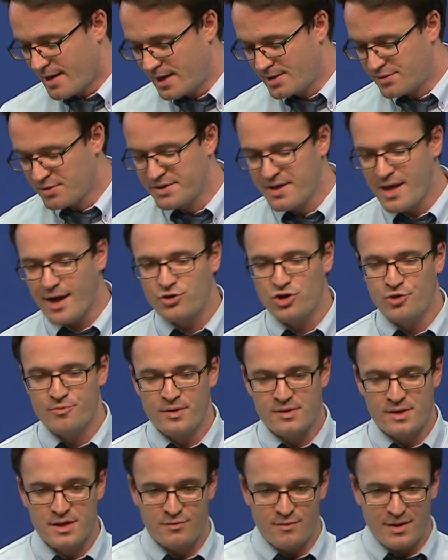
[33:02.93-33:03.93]
And so the
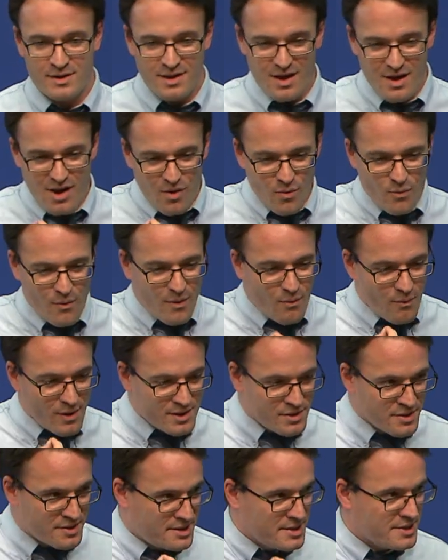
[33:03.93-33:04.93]
argument is what,
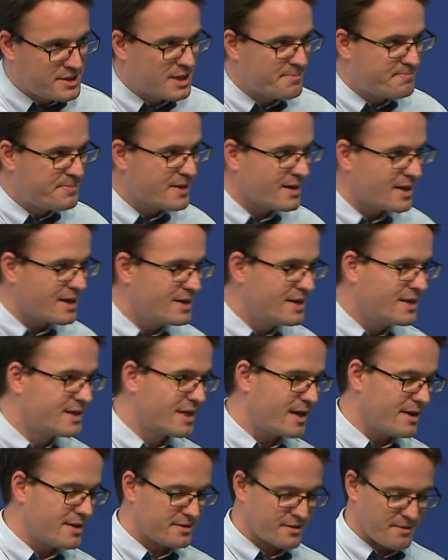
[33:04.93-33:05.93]
what the C C P really
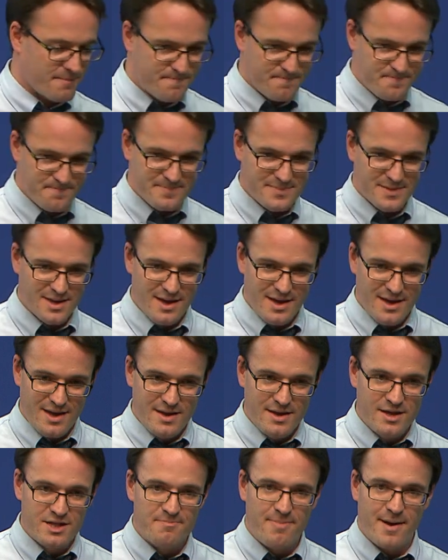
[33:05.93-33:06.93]
does
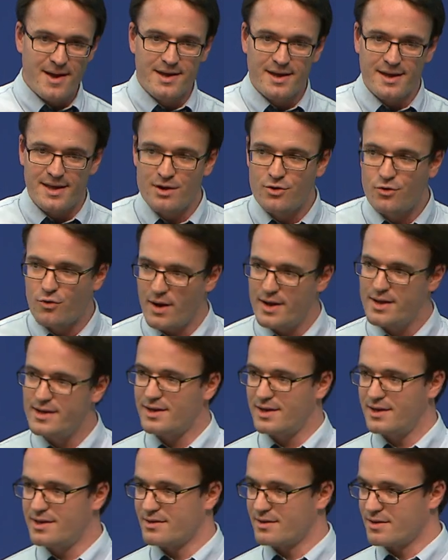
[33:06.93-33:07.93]
is by
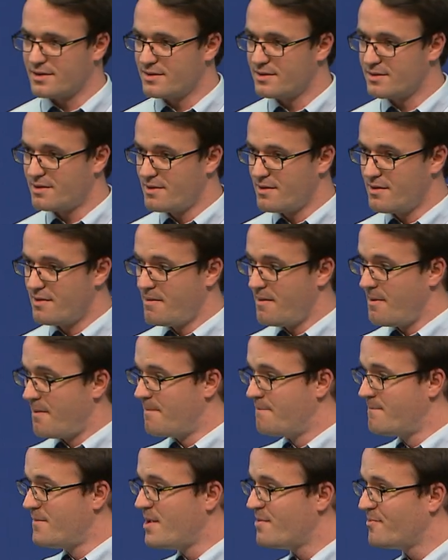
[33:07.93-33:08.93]
requiring
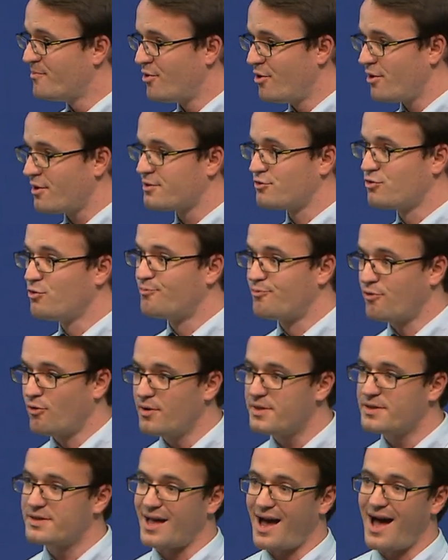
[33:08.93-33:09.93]
members to
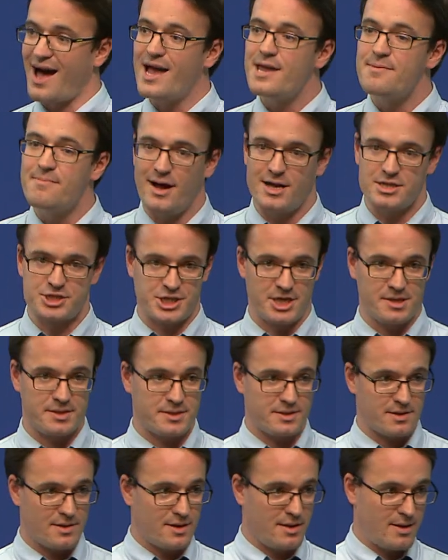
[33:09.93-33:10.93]
post high
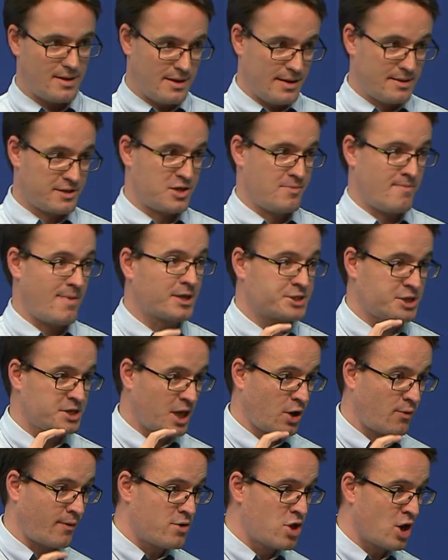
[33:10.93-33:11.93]
margins, and the
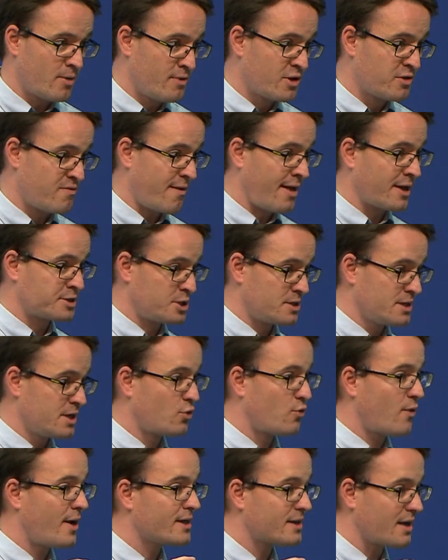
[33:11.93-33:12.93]
margin requirements are
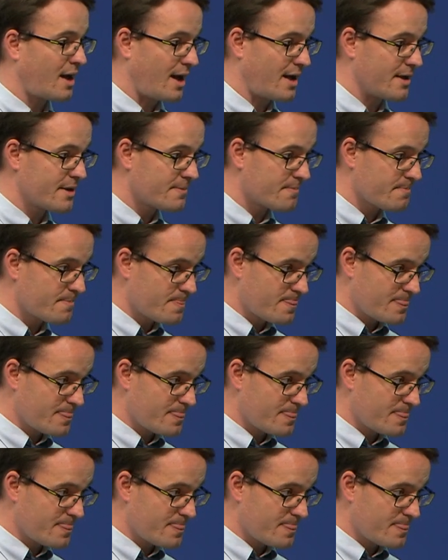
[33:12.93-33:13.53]
actually quite high,